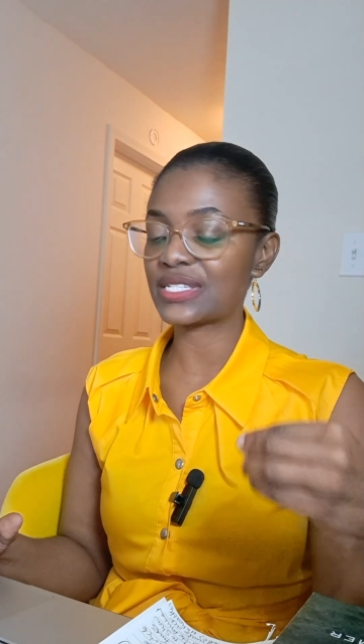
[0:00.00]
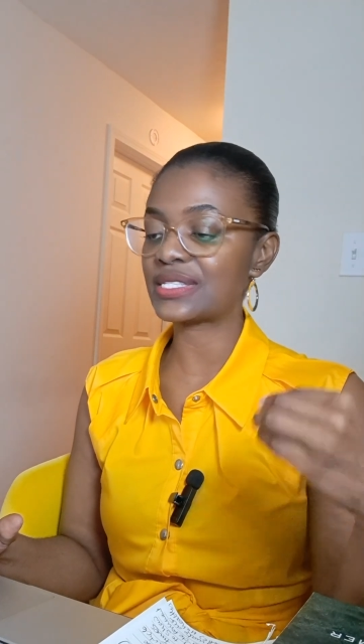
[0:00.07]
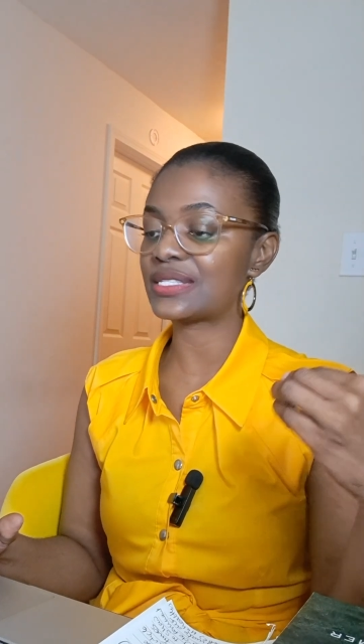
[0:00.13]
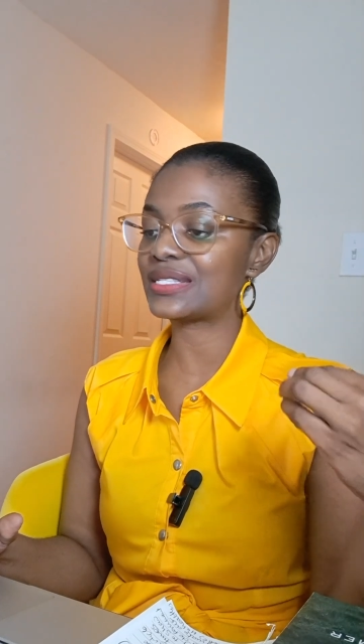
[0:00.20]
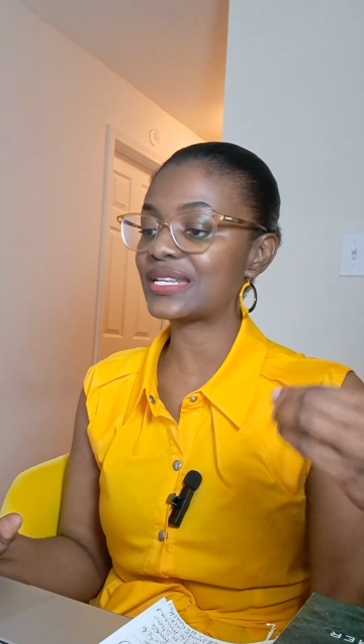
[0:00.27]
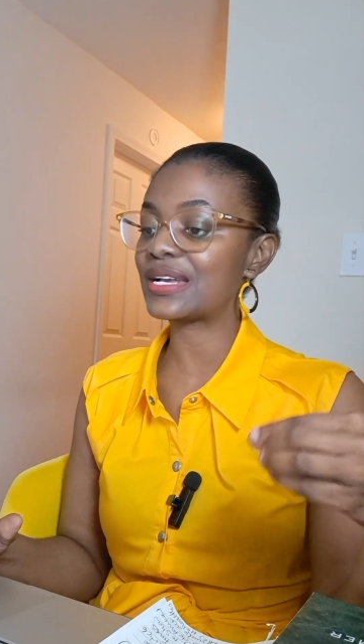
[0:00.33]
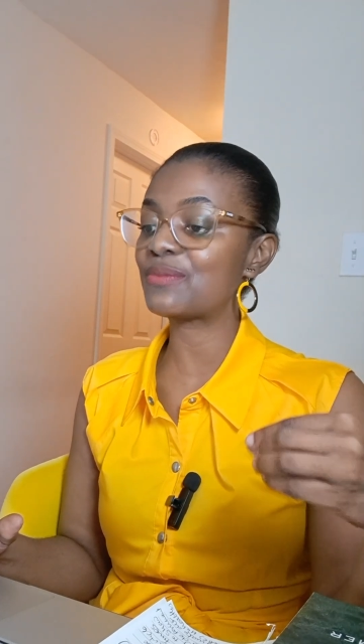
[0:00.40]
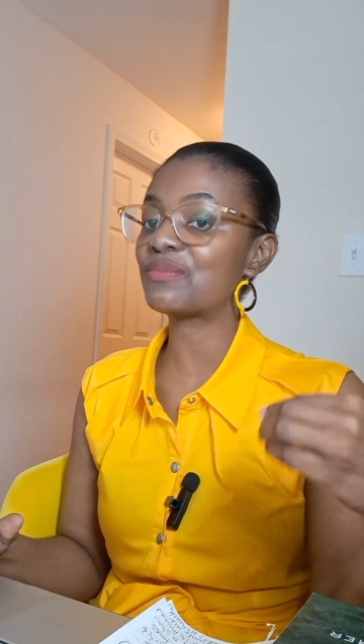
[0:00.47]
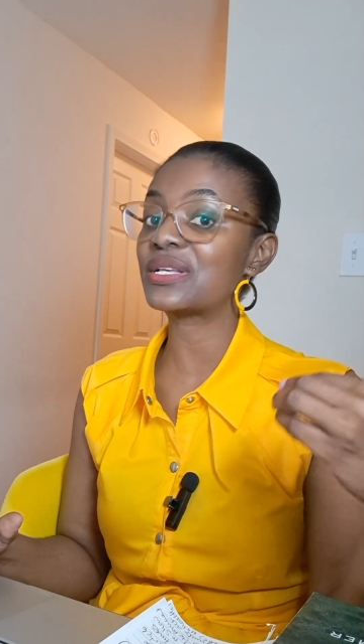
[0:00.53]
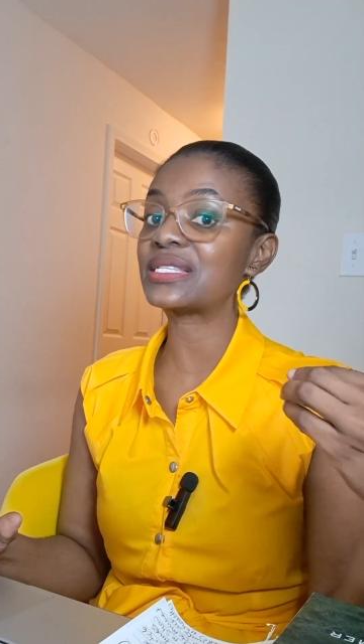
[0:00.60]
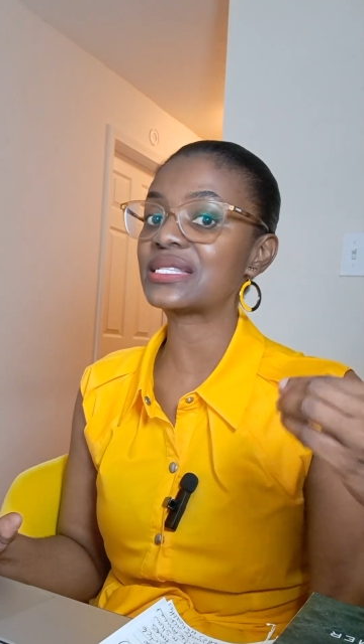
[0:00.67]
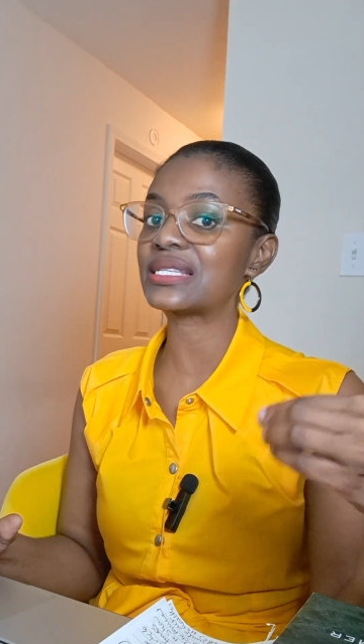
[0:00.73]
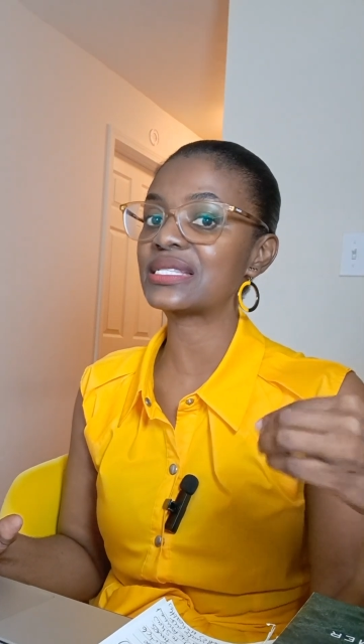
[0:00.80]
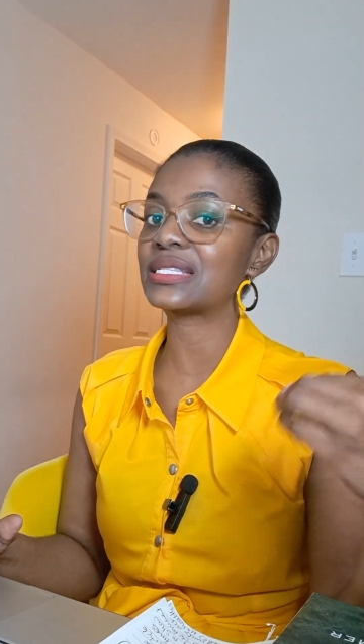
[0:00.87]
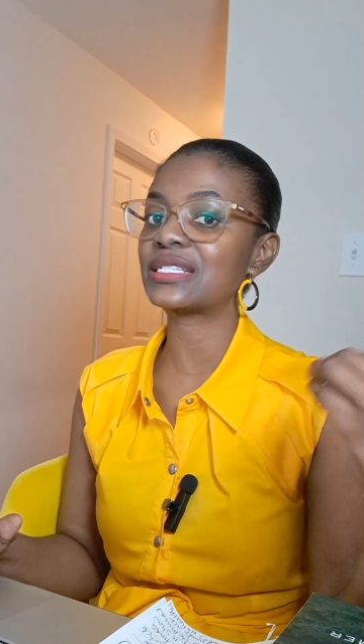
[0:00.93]
the
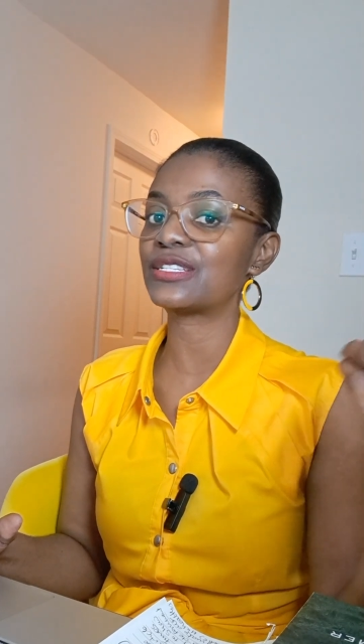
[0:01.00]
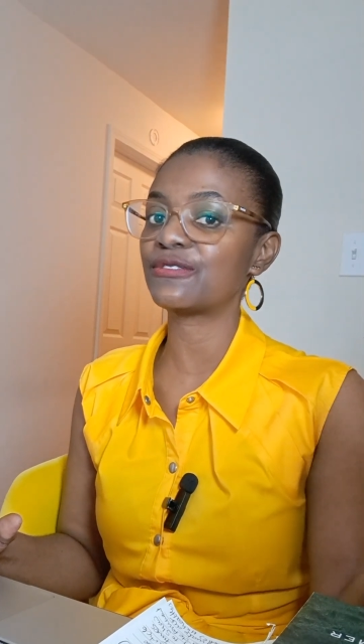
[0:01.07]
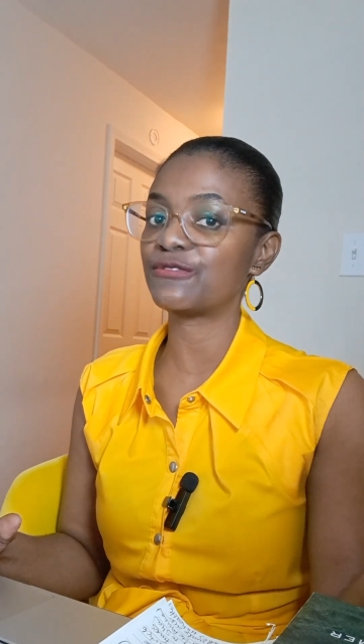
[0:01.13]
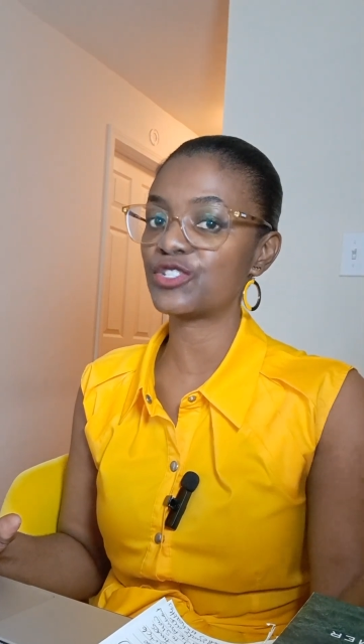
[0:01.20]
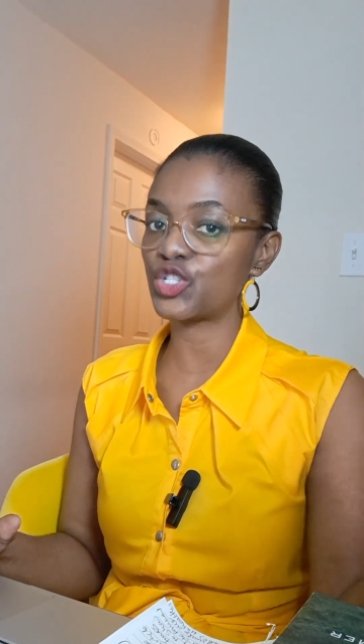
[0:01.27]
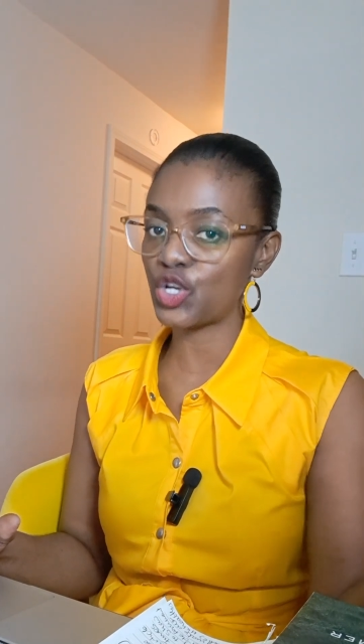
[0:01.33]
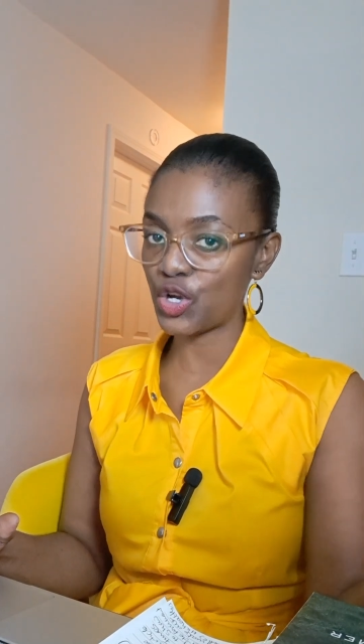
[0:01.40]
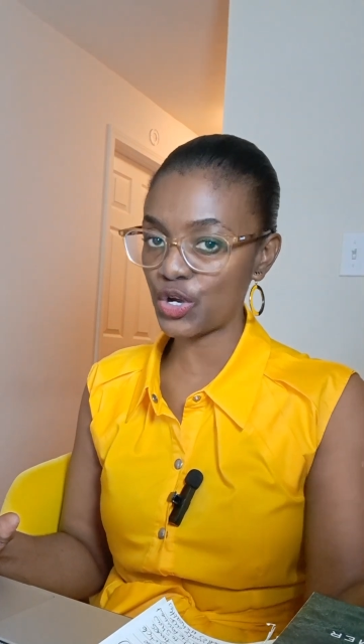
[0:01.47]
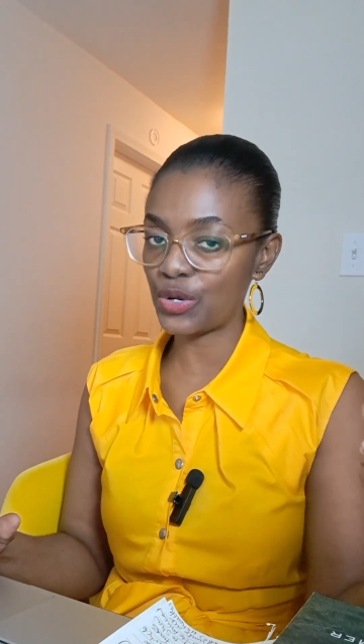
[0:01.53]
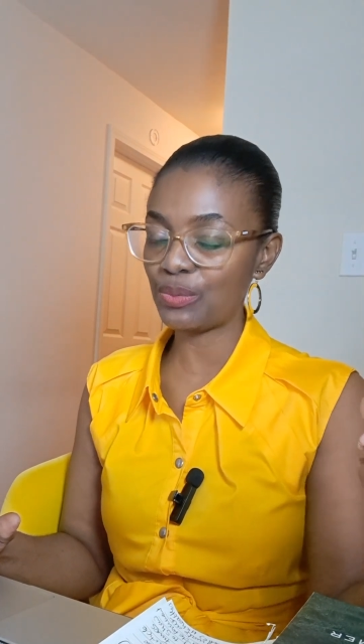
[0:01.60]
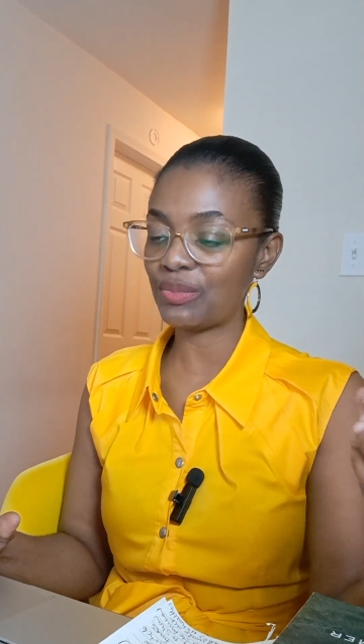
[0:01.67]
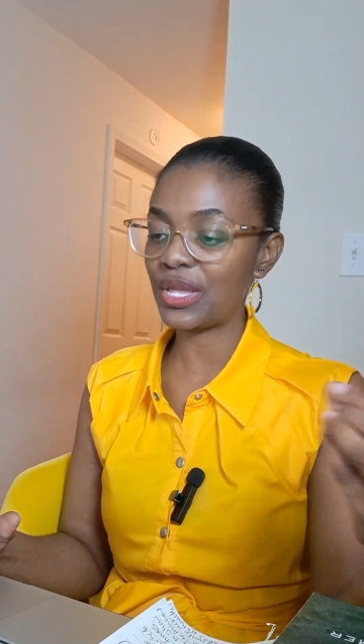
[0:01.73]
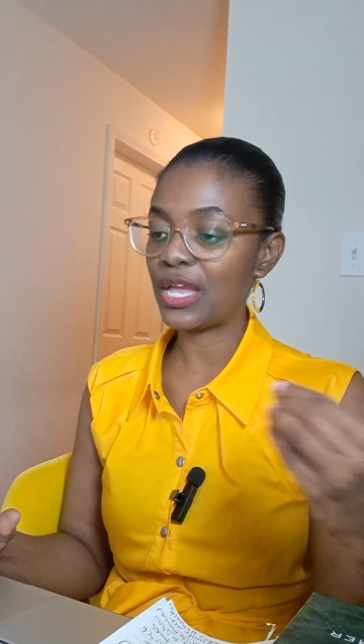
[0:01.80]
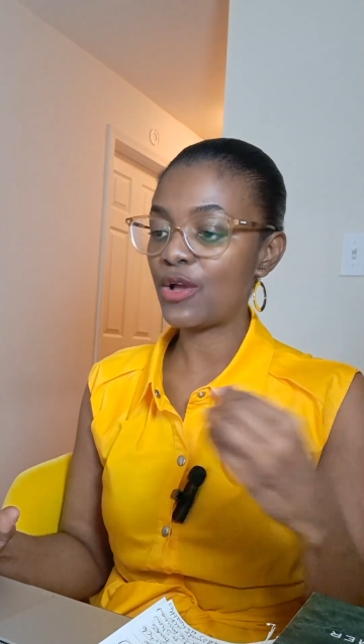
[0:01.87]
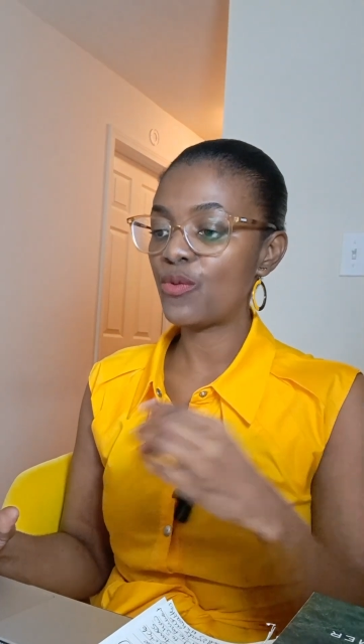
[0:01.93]
stigma-sensitive
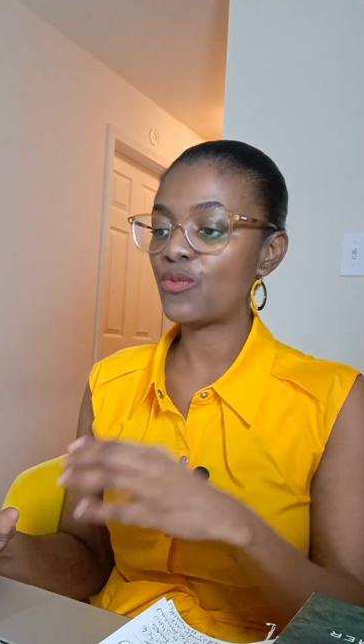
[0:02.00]
term